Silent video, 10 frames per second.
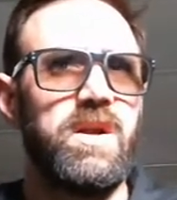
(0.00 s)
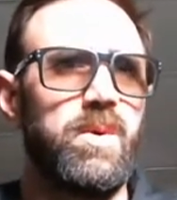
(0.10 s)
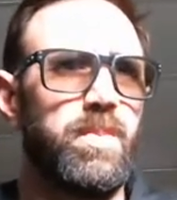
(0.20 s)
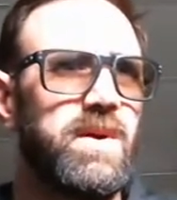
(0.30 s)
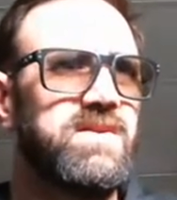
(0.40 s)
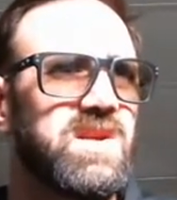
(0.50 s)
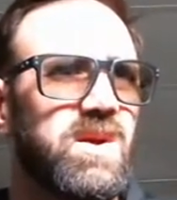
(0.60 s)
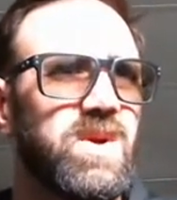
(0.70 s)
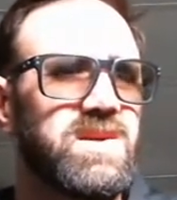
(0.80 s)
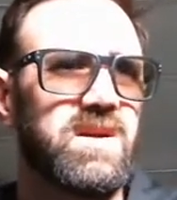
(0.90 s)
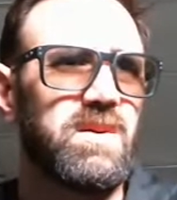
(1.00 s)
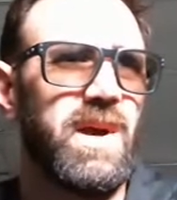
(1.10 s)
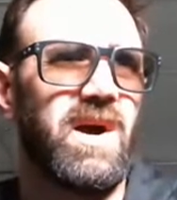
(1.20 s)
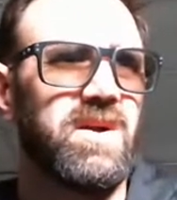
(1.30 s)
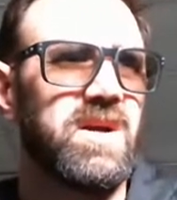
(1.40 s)
Previously we talked
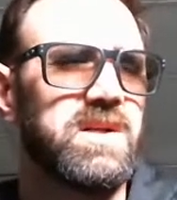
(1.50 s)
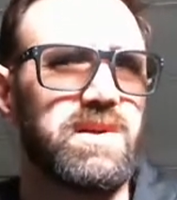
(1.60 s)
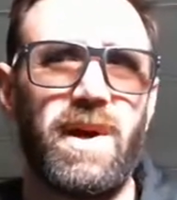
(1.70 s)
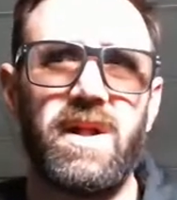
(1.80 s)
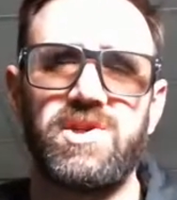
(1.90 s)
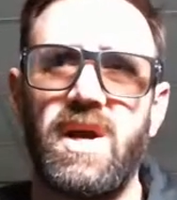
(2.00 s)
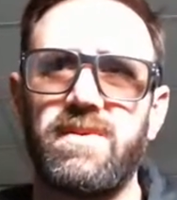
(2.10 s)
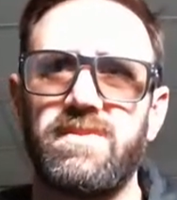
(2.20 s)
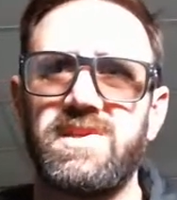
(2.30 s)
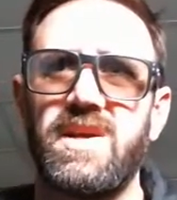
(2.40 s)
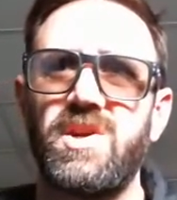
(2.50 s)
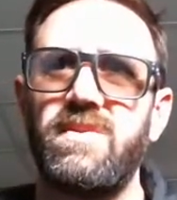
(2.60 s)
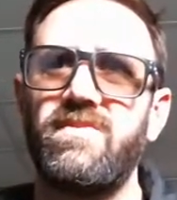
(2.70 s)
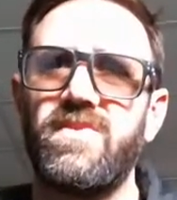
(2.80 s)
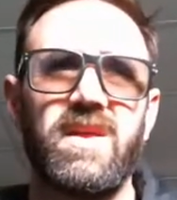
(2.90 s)
about topology optimization,